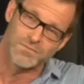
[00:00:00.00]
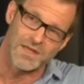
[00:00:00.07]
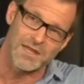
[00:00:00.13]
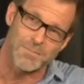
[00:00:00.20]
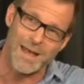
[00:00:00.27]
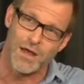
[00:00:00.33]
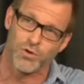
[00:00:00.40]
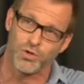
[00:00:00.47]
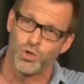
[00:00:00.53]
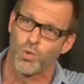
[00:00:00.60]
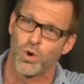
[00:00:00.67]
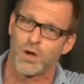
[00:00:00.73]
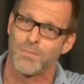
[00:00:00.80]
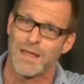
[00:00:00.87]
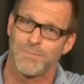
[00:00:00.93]
Think about who
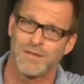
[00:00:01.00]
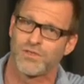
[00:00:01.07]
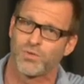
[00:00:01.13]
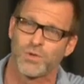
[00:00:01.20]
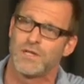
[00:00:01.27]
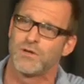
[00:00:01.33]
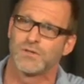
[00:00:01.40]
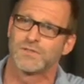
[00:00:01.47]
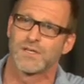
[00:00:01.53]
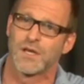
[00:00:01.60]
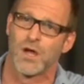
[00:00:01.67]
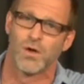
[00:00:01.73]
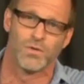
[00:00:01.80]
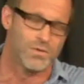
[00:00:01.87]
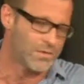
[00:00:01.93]
you were maybe three years
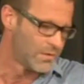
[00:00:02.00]
ago.